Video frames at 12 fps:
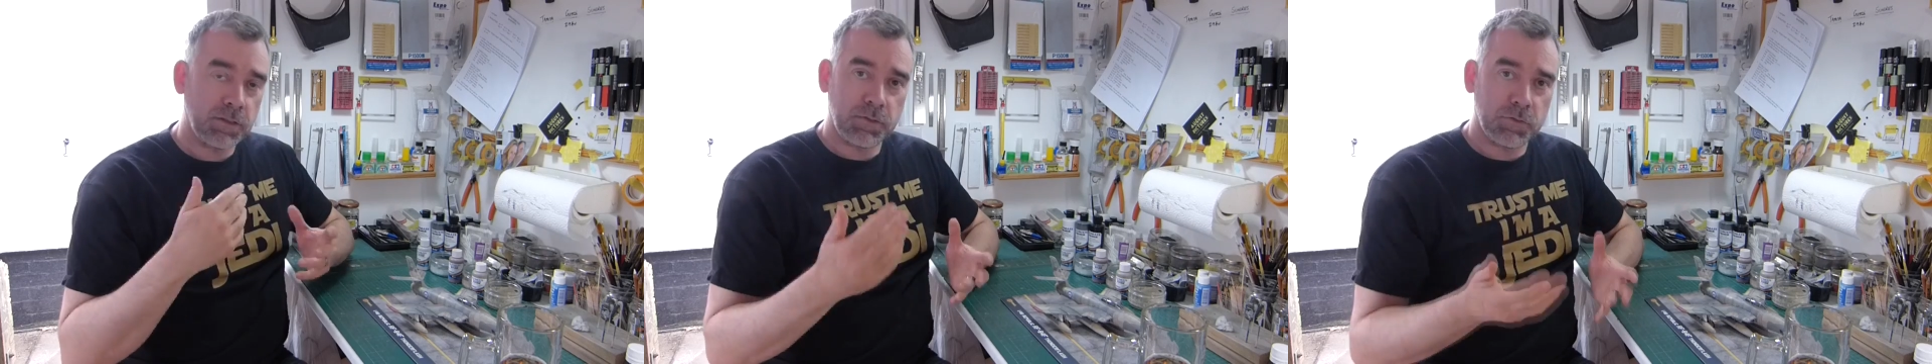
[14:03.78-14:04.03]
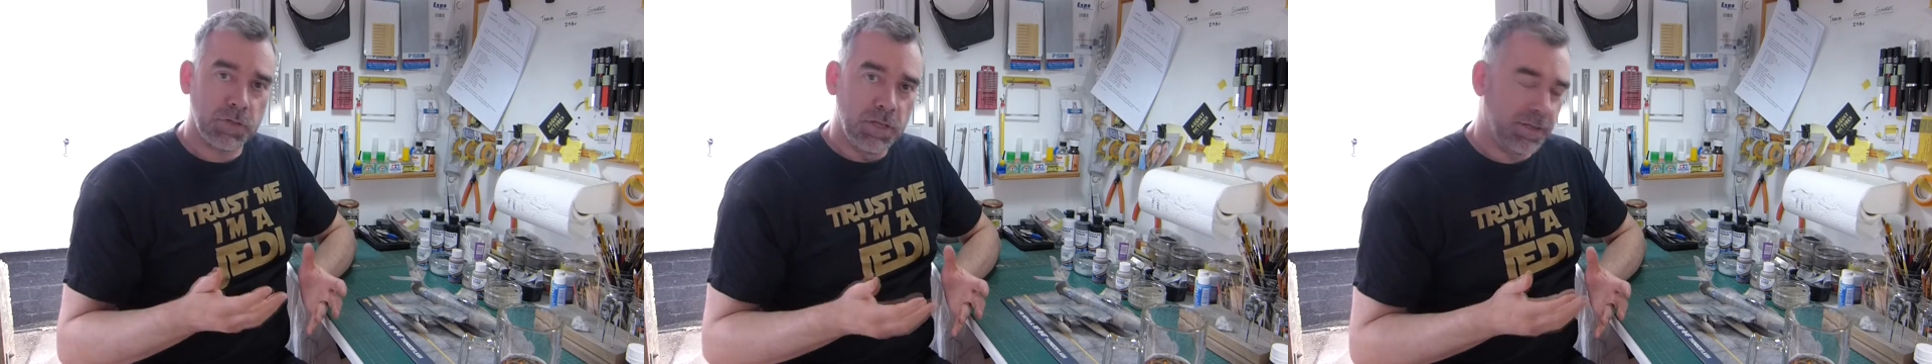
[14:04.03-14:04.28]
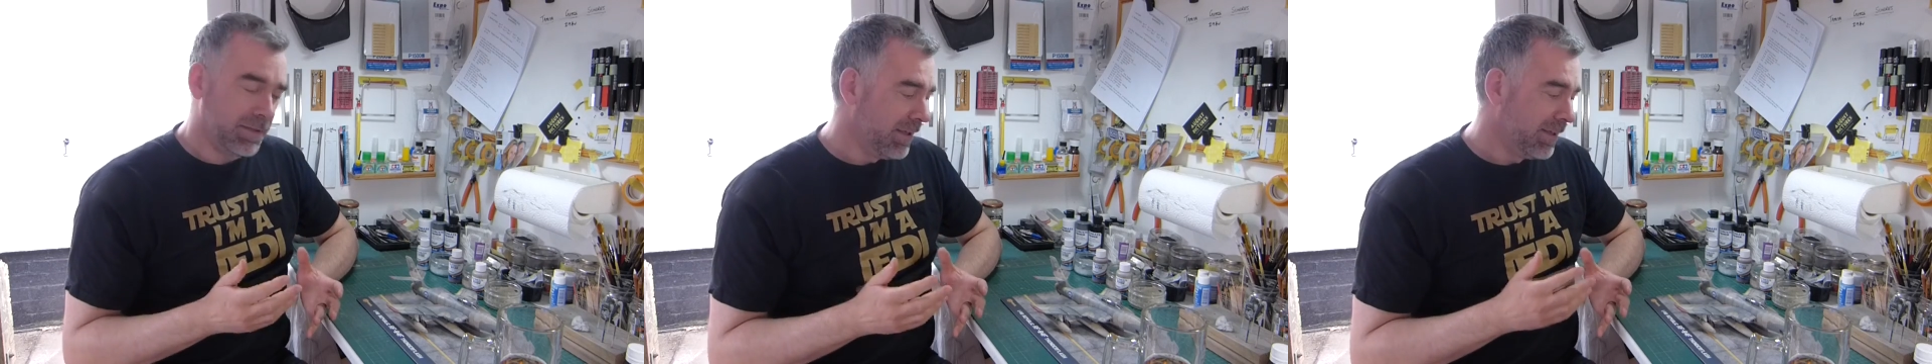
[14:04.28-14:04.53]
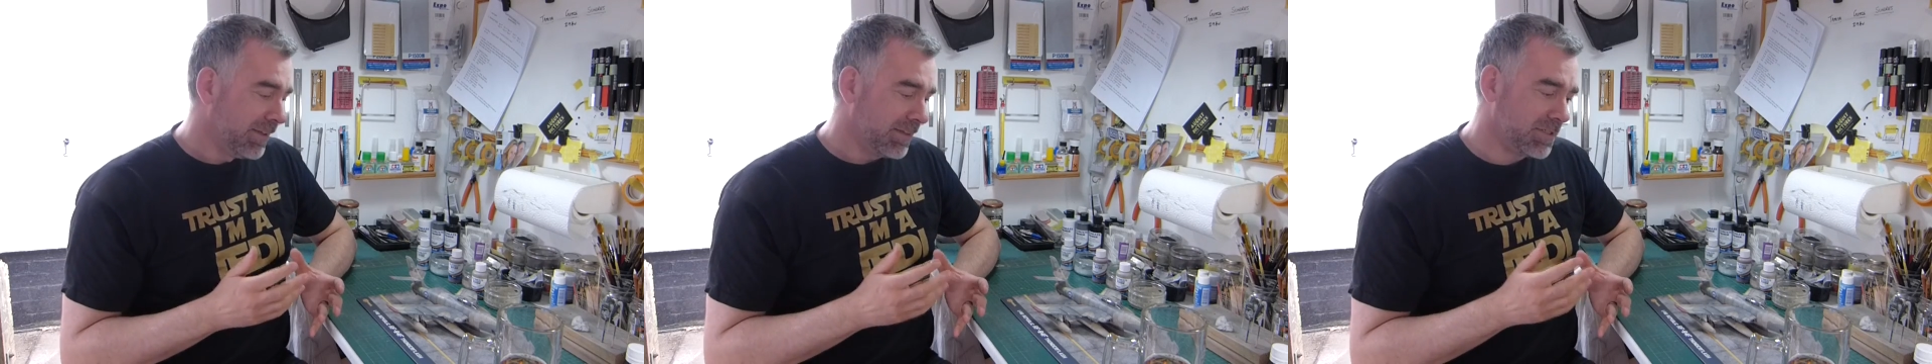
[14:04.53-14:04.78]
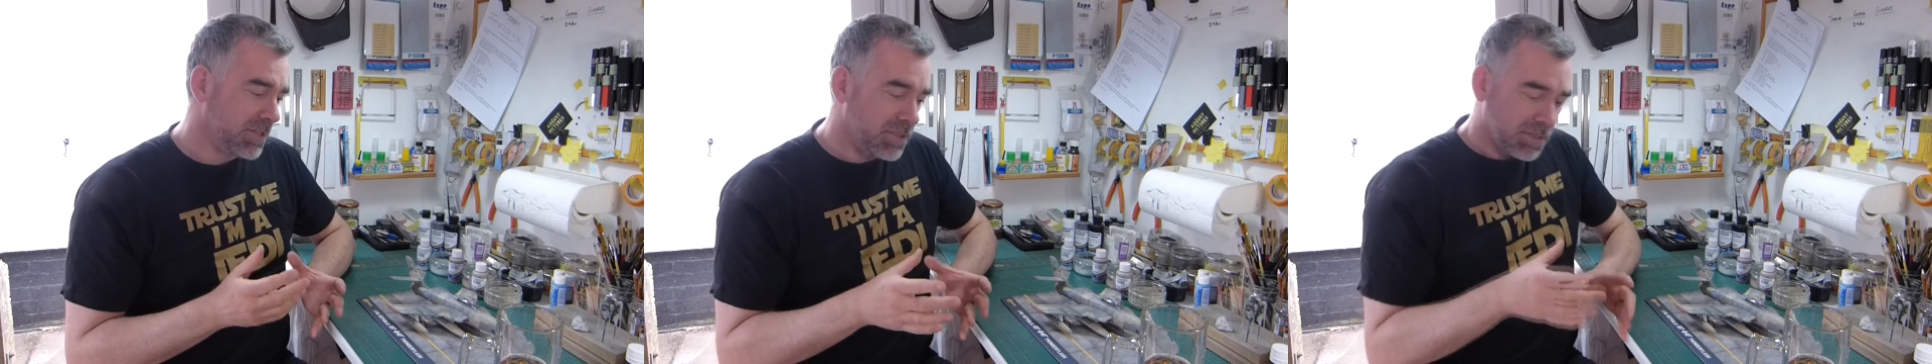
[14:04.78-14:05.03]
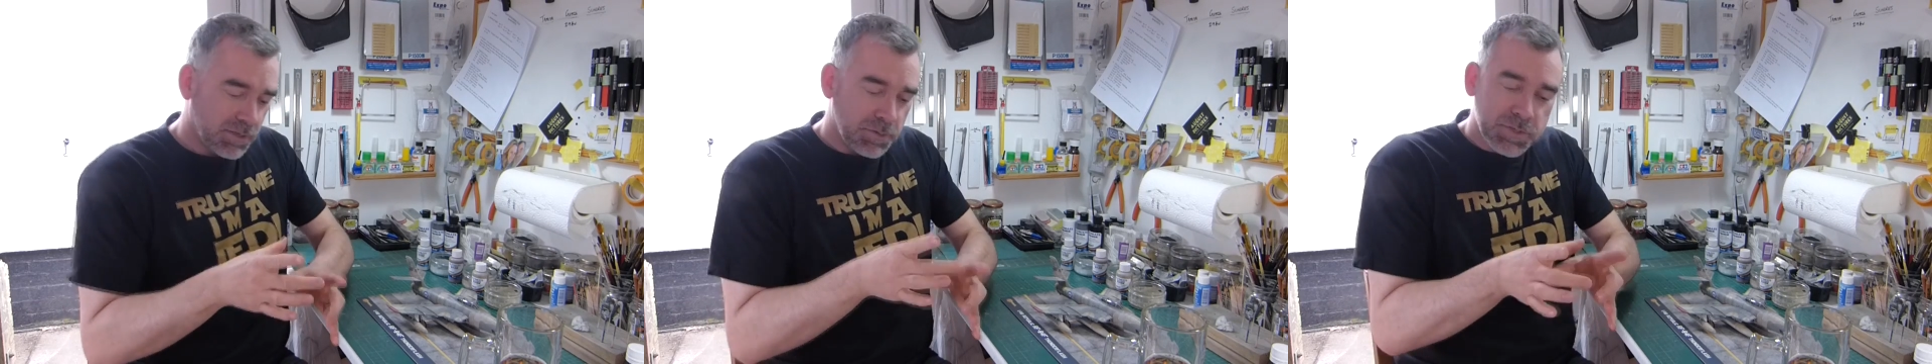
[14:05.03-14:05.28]
Now the
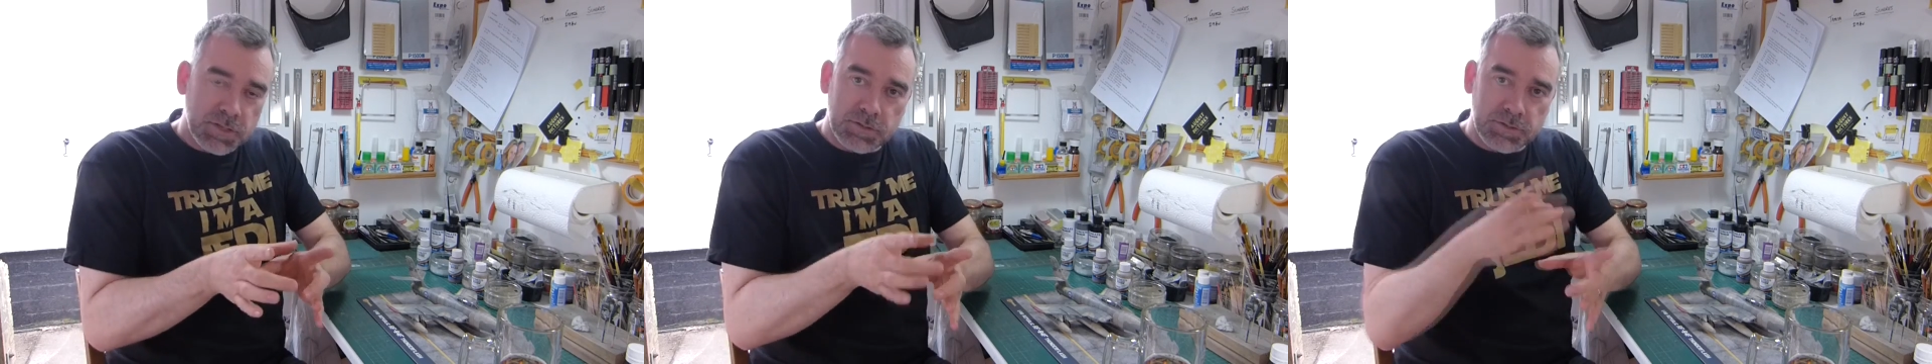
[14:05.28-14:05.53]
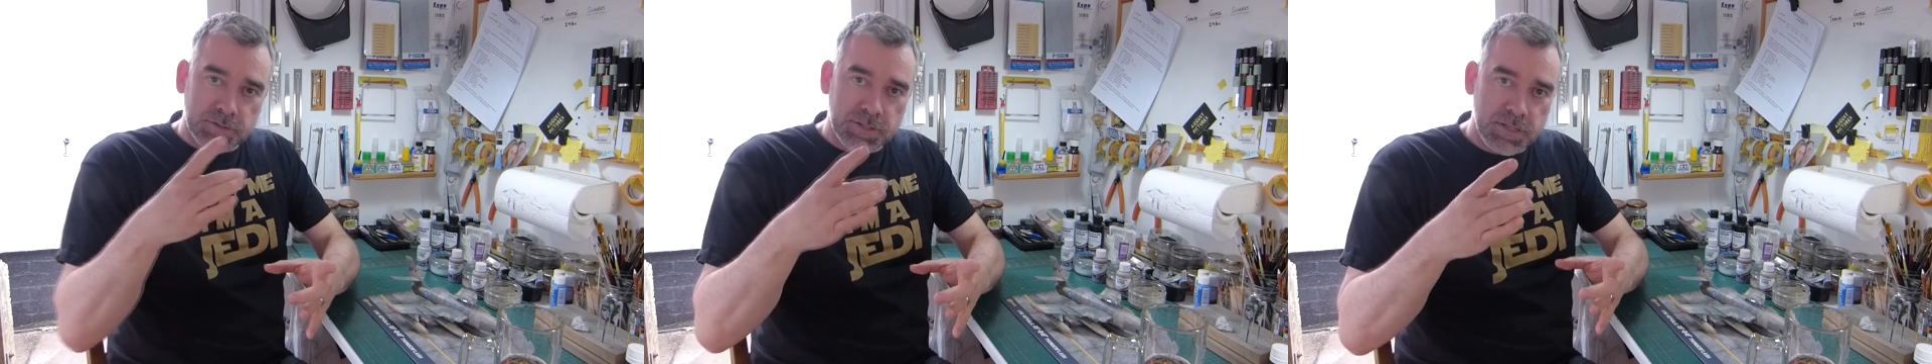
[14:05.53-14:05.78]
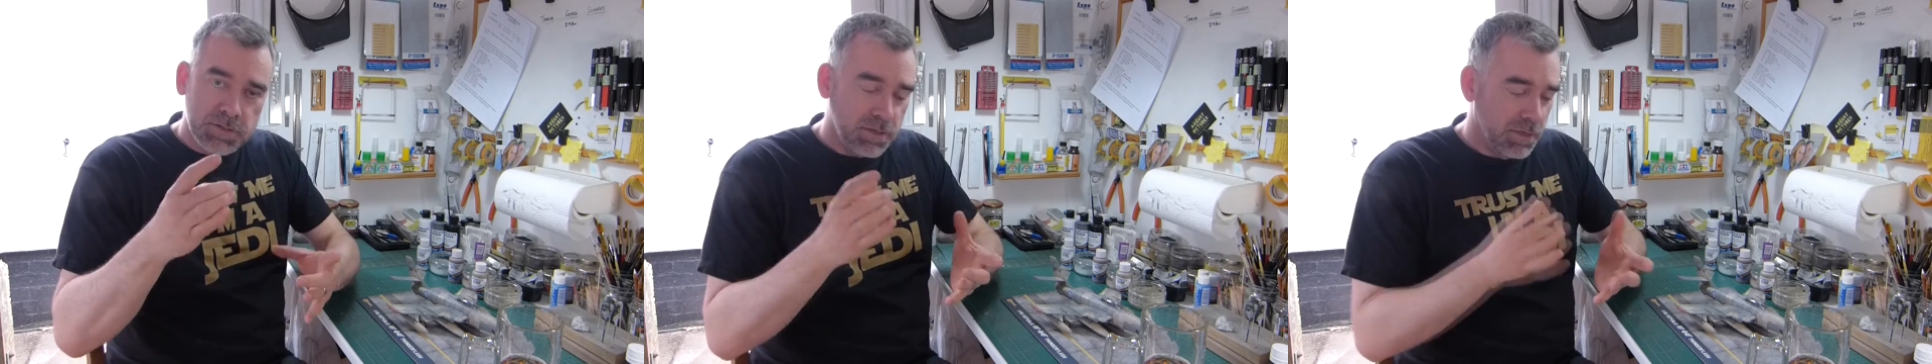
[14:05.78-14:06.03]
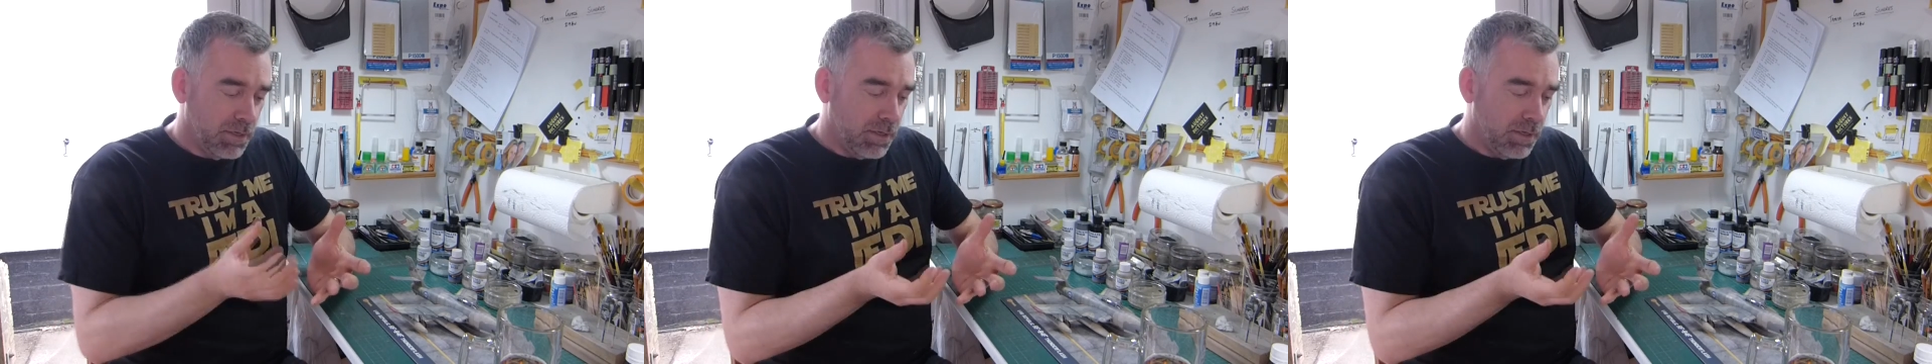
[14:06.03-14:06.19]
strange thing, it comes in a little tin,